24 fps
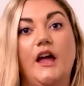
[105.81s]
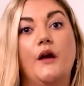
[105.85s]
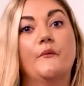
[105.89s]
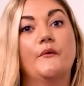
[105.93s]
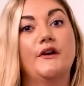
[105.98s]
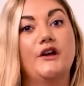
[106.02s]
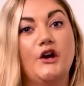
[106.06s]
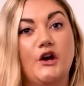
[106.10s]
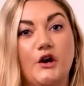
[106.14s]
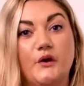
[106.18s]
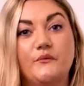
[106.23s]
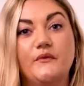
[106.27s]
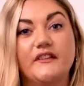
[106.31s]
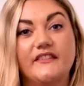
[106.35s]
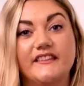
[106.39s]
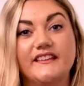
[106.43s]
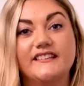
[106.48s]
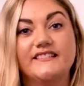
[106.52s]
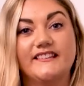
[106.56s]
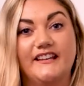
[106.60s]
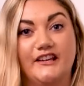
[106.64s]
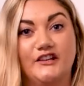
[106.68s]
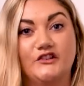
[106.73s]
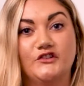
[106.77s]
and we hope that
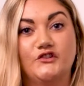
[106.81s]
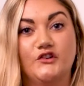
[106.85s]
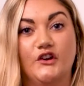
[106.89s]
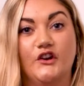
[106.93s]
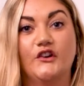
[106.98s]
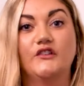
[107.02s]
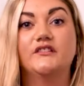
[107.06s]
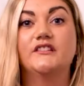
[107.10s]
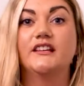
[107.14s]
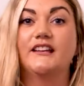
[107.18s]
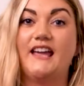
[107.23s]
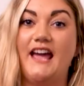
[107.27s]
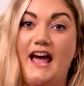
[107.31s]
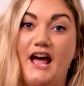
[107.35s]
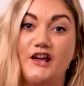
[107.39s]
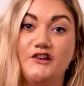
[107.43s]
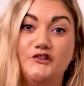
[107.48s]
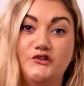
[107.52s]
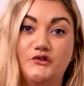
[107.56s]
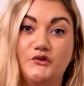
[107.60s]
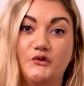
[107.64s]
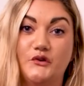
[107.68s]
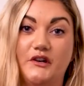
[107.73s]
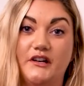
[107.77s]
this intro to
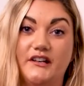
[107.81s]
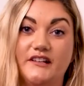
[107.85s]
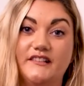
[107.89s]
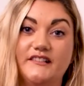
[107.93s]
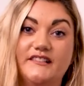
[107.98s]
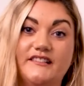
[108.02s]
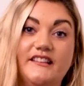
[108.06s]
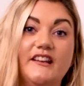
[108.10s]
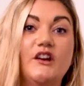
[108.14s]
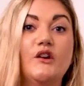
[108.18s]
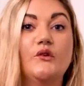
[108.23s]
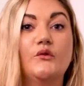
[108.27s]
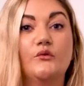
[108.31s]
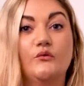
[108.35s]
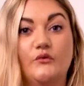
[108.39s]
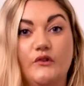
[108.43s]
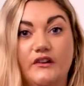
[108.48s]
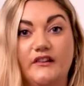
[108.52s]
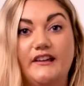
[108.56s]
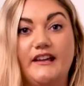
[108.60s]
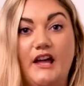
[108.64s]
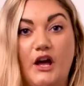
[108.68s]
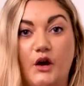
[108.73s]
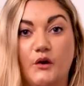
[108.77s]
cash drawers
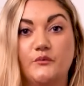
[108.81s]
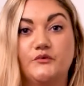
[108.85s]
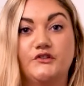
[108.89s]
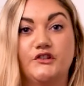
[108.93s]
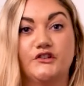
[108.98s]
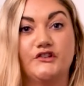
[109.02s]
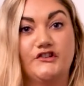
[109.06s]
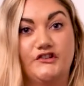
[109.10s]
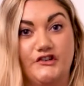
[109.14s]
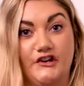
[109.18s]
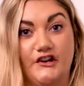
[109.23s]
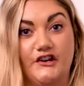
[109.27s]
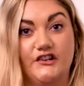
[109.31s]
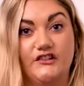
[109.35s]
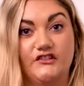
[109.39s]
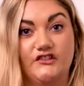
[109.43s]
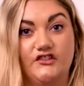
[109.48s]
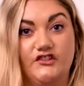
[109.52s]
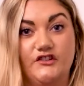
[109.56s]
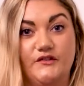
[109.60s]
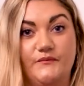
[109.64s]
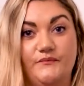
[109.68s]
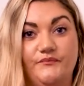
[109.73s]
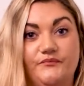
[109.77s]
really helps your
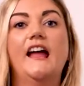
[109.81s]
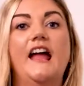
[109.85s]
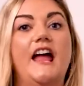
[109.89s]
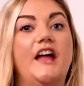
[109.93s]
search.